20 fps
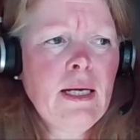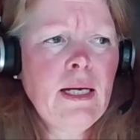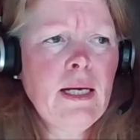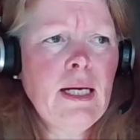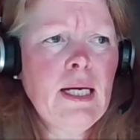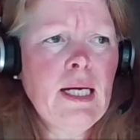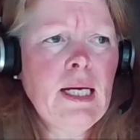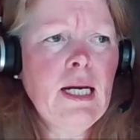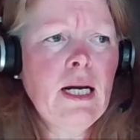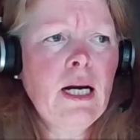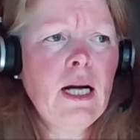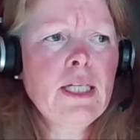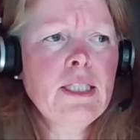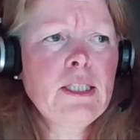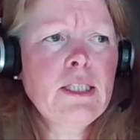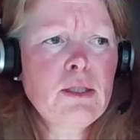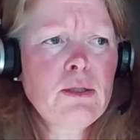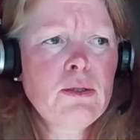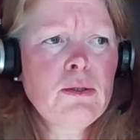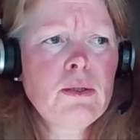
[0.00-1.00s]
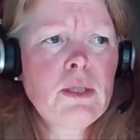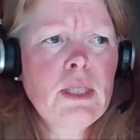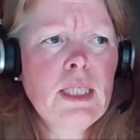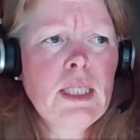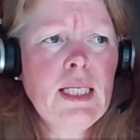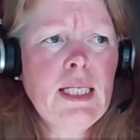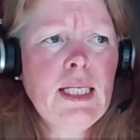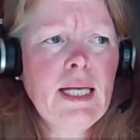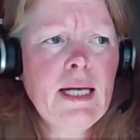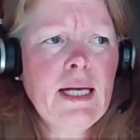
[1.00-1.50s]
I do
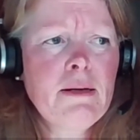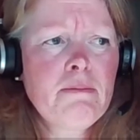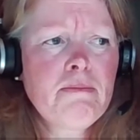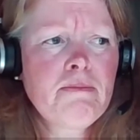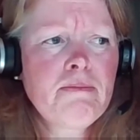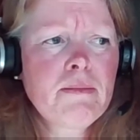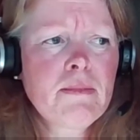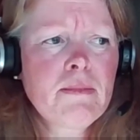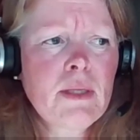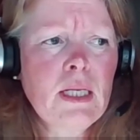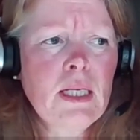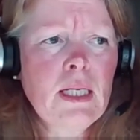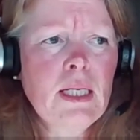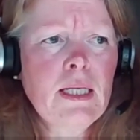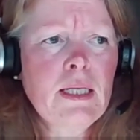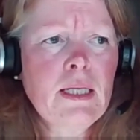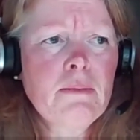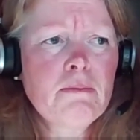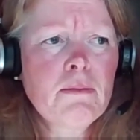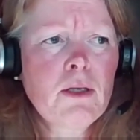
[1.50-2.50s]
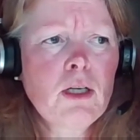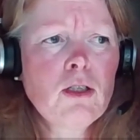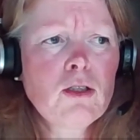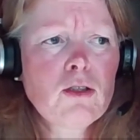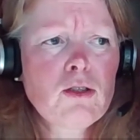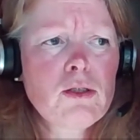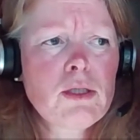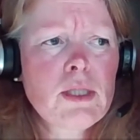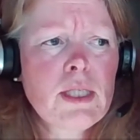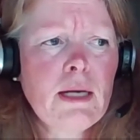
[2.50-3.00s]
the
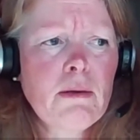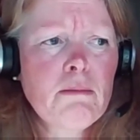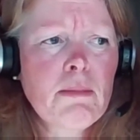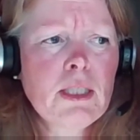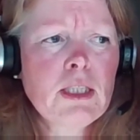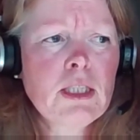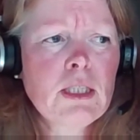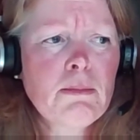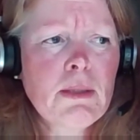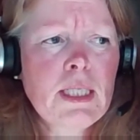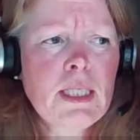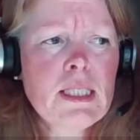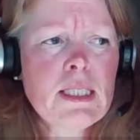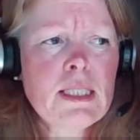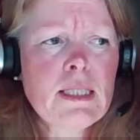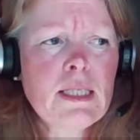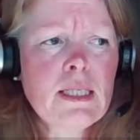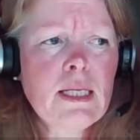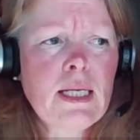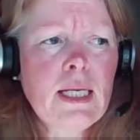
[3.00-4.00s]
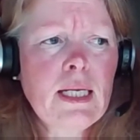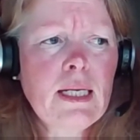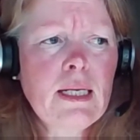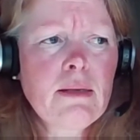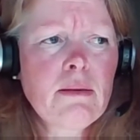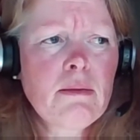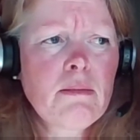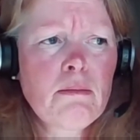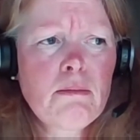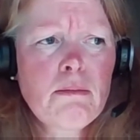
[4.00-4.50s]
ultrasound measurements
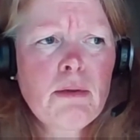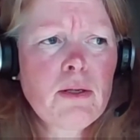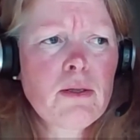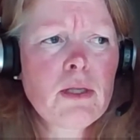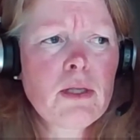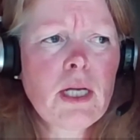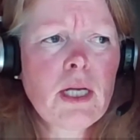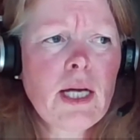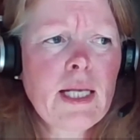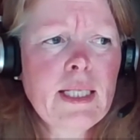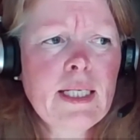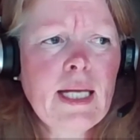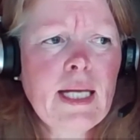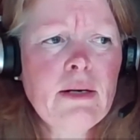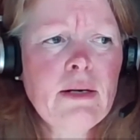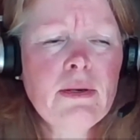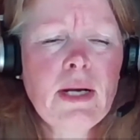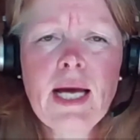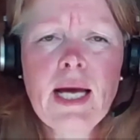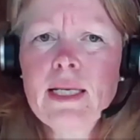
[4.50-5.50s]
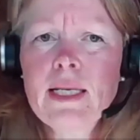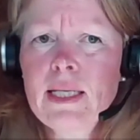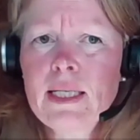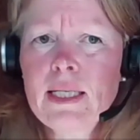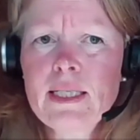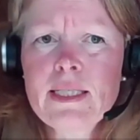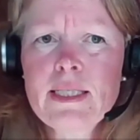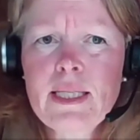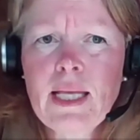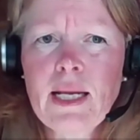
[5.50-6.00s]
in both lying down and
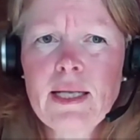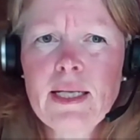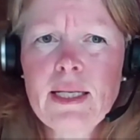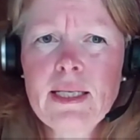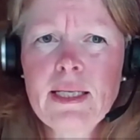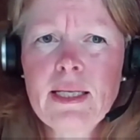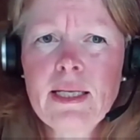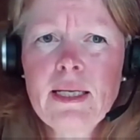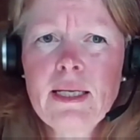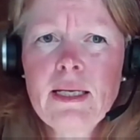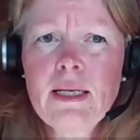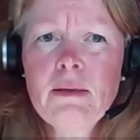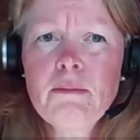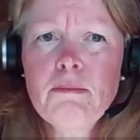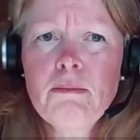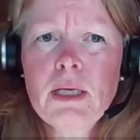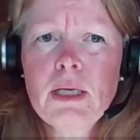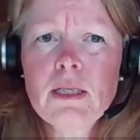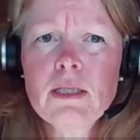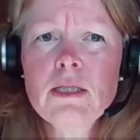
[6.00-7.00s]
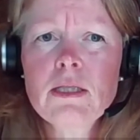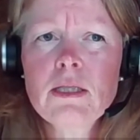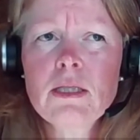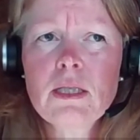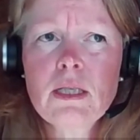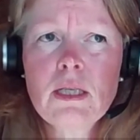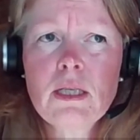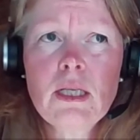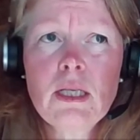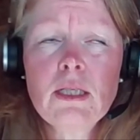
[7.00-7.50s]
in standing, because
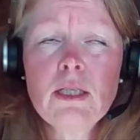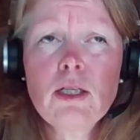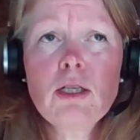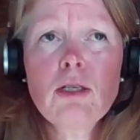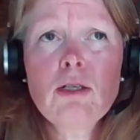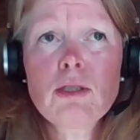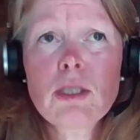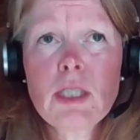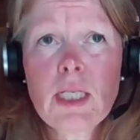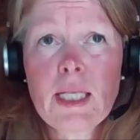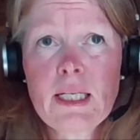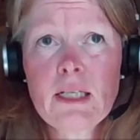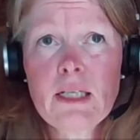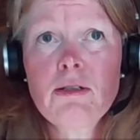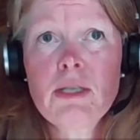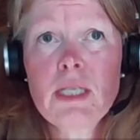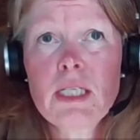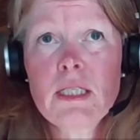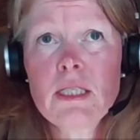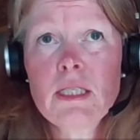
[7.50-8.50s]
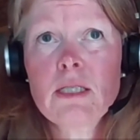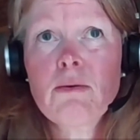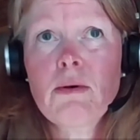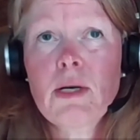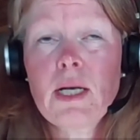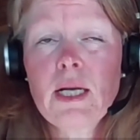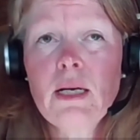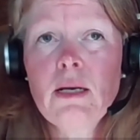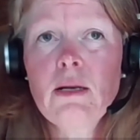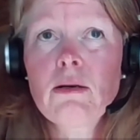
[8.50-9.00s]
it usually increases
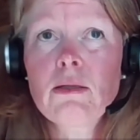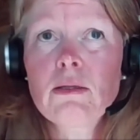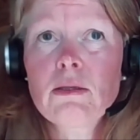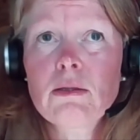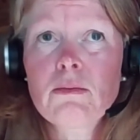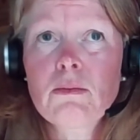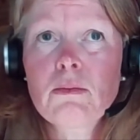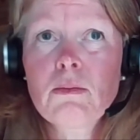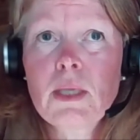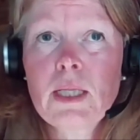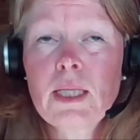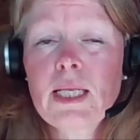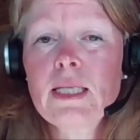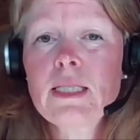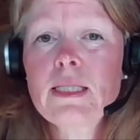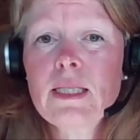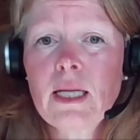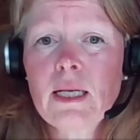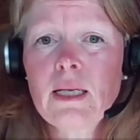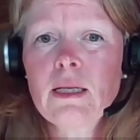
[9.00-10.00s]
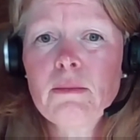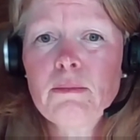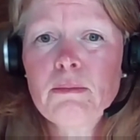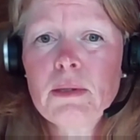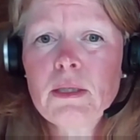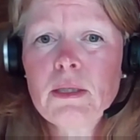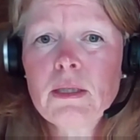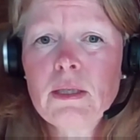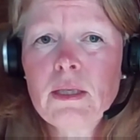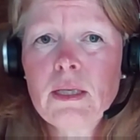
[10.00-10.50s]
quite a lot when they stand up.
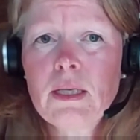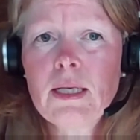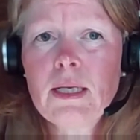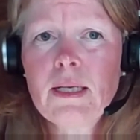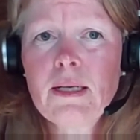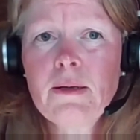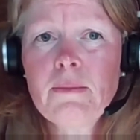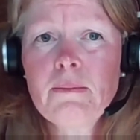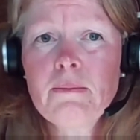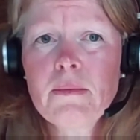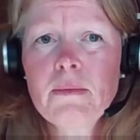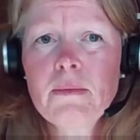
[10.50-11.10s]
I